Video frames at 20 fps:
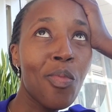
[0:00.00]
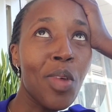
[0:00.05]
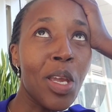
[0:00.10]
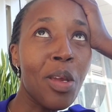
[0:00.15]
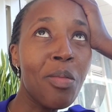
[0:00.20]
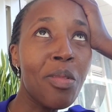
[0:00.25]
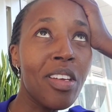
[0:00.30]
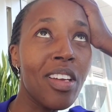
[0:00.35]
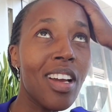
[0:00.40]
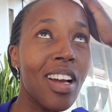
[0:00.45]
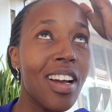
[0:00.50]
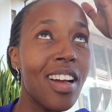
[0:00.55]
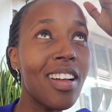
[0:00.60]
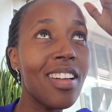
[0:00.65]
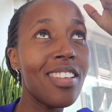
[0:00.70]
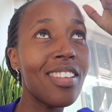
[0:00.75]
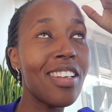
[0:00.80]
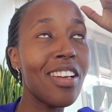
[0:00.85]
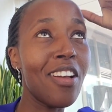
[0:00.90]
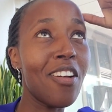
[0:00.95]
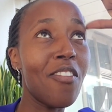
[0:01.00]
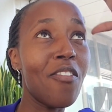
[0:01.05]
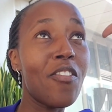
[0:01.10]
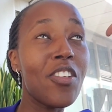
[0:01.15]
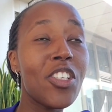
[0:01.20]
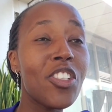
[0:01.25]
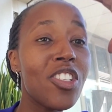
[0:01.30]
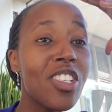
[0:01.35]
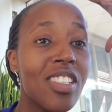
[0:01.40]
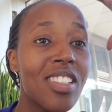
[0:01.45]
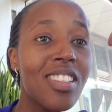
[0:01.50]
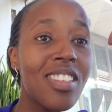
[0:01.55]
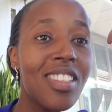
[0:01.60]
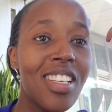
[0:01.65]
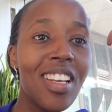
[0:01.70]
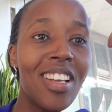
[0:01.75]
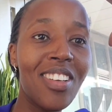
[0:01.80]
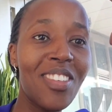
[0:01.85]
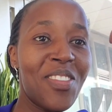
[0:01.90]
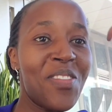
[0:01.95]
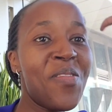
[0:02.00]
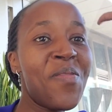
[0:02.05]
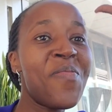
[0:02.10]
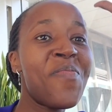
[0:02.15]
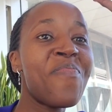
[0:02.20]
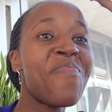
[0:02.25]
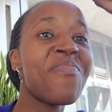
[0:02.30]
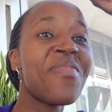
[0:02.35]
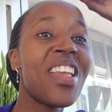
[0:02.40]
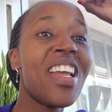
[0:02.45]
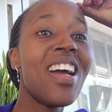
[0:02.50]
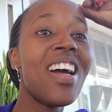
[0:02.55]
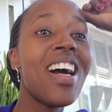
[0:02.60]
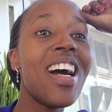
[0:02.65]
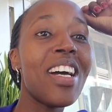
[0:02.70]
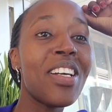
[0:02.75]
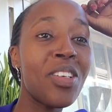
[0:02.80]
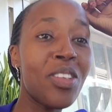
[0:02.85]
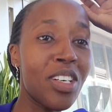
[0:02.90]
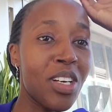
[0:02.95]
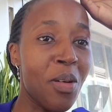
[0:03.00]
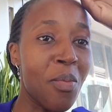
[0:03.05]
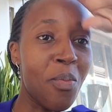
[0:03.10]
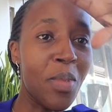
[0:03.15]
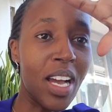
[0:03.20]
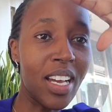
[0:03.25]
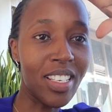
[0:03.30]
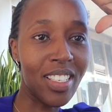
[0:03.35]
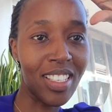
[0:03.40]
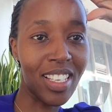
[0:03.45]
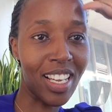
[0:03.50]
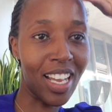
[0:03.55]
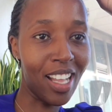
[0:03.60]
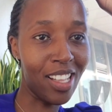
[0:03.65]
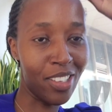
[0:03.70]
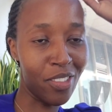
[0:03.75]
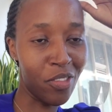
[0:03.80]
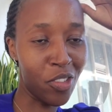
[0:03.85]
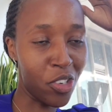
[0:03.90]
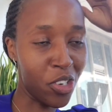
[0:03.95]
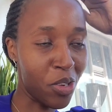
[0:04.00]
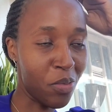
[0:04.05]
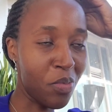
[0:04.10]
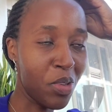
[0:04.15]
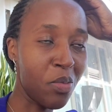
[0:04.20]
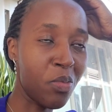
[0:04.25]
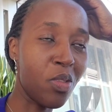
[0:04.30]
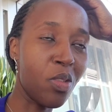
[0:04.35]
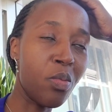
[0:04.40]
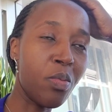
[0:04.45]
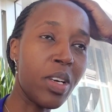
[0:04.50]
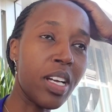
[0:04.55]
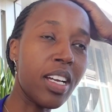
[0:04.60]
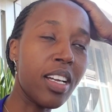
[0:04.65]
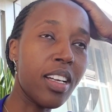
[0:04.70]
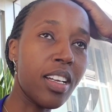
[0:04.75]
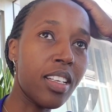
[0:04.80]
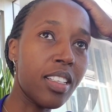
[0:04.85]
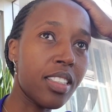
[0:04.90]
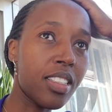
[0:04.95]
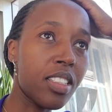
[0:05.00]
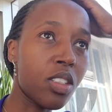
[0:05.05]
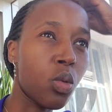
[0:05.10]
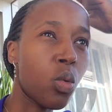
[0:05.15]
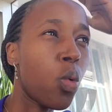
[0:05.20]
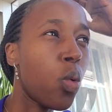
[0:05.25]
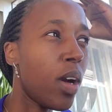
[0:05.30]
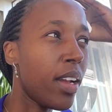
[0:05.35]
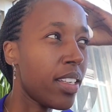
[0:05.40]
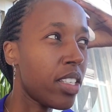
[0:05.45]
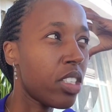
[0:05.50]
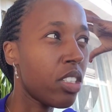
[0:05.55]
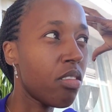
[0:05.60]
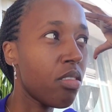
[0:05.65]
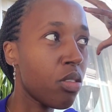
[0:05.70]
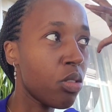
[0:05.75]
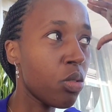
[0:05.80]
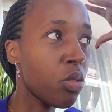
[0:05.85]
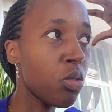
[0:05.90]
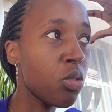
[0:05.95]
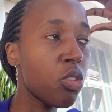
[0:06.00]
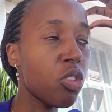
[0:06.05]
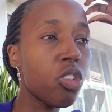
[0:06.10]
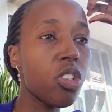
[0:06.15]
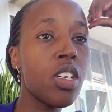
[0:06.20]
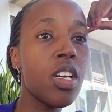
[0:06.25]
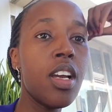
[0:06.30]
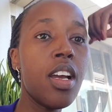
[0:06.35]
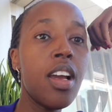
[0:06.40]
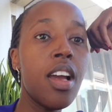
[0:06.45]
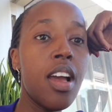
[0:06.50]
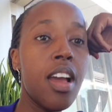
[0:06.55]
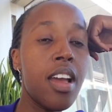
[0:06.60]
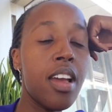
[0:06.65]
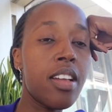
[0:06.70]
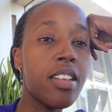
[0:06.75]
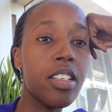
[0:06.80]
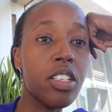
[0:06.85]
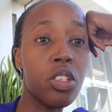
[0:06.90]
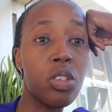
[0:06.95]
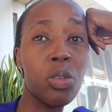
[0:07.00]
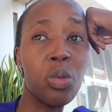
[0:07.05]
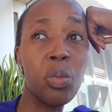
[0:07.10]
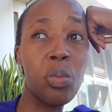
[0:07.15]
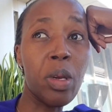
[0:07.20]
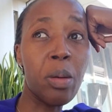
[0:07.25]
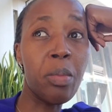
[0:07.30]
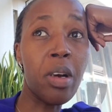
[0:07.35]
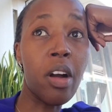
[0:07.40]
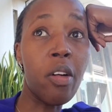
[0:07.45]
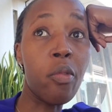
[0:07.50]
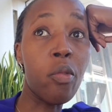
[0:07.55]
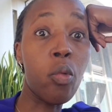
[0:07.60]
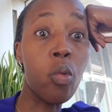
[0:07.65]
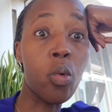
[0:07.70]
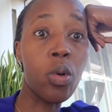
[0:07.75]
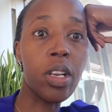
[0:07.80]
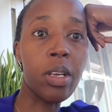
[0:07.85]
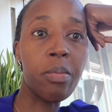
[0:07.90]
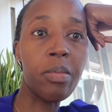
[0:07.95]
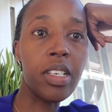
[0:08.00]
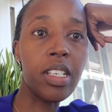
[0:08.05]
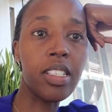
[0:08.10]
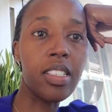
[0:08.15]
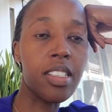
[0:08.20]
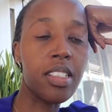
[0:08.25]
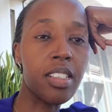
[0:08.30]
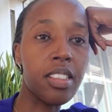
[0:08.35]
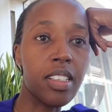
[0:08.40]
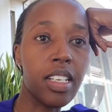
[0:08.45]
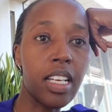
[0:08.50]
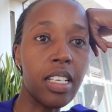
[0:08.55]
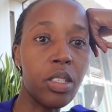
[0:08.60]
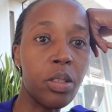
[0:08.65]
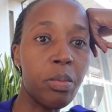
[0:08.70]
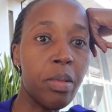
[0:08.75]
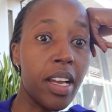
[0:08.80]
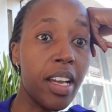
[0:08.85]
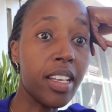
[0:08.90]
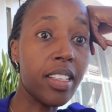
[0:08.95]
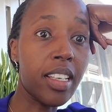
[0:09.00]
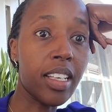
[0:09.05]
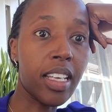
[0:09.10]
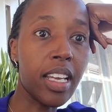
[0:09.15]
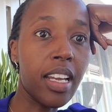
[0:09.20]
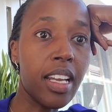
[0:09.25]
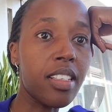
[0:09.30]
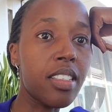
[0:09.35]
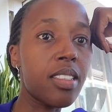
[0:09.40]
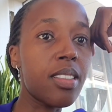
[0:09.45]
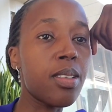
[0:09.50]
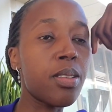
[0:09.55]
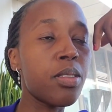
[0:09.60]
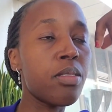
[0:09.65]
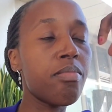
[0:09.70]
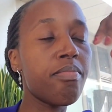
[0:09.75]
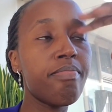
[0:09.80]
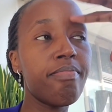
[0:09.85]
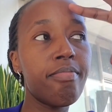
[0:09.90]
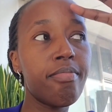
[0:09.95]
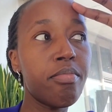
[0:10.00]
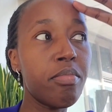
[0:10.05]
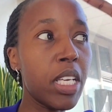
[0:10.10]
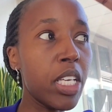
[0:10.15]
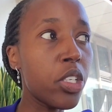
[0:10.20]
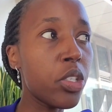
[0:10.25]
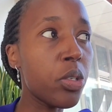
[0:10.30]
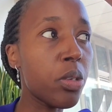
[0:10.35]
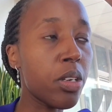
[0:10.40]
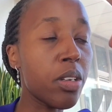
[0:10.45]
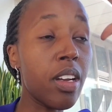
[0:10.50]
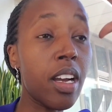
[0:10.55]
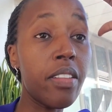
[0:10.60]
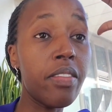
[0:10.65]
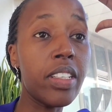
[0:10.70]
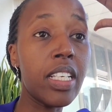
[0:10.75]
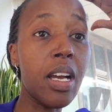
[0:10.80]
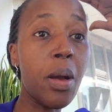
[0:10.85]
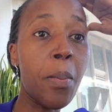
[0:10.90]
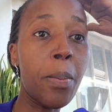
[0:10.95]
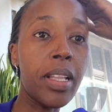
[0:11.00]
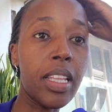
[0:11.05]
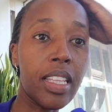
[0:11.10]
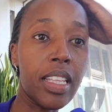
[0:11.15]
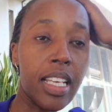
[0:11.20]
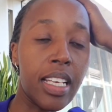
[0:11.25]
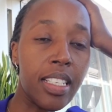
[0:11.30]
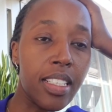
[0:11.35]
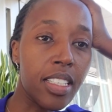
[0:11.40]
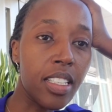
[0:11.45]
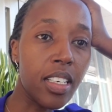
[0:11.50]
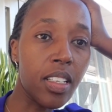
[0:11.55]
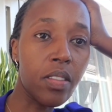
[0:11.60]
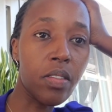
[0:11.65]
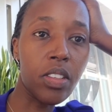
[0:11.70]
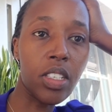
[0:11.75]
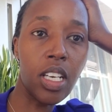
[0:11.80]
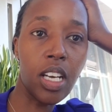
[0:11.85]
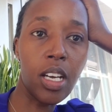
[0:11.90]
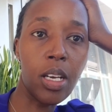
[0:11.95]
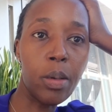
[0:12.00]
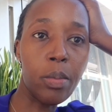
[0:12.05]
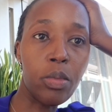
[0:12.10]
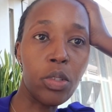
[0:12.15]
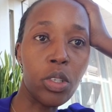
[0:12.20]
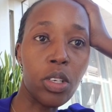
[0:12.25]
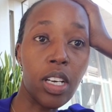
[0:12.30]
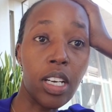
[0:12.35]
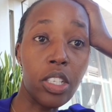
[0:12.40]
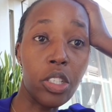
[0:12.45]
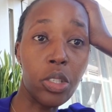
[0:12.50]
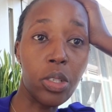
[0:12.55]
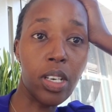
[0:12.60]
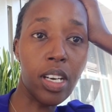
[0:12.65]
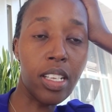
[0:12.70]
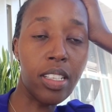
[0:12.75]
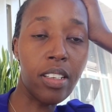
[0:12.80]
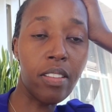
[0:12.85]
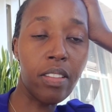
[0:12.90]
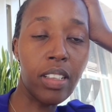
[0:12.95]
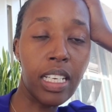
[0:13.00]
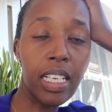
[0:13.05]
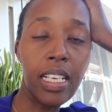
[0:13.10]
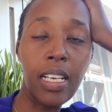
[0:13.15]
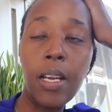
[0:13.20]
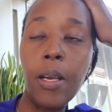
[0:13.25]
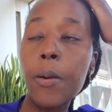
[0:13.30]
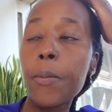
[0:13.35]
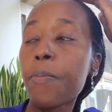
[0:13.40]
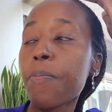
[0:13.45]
maybe efficient. I don't want to bash the California people, but it's quite huge and it took me about 40 minutes to get to my other gate. So make sure you have plenty of time to catch your other flight.